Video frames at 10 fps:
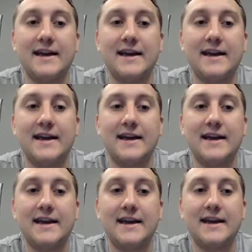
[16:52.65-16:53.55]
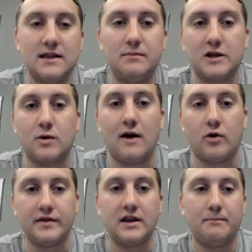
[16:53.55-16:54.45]
That is second in the Big 12,
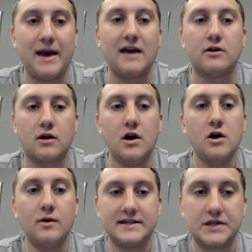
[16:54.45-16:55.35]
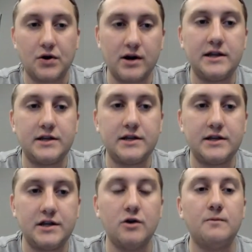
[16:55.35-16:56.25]
only to Baylor, who has
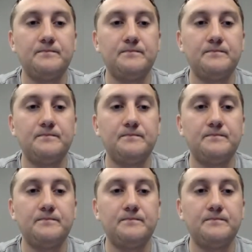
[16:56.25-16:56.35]
32.